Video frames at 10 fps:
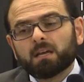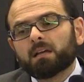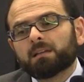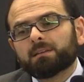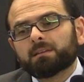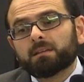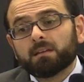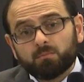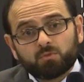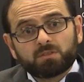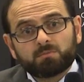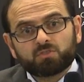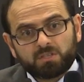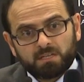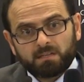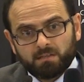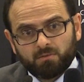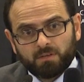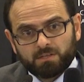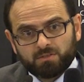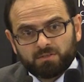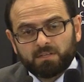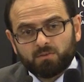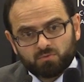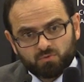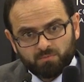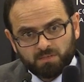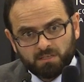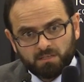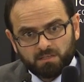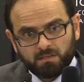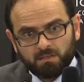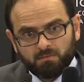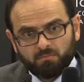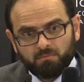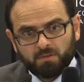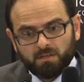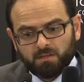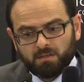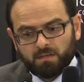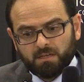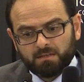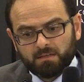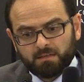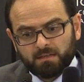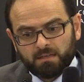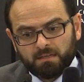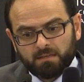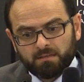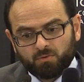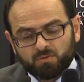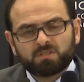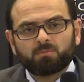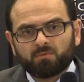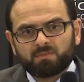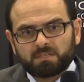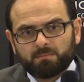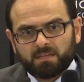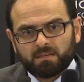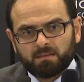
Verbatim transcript: And the non-Muslims shared the knowledge. They used to be uh, uh, under the concept of Islamic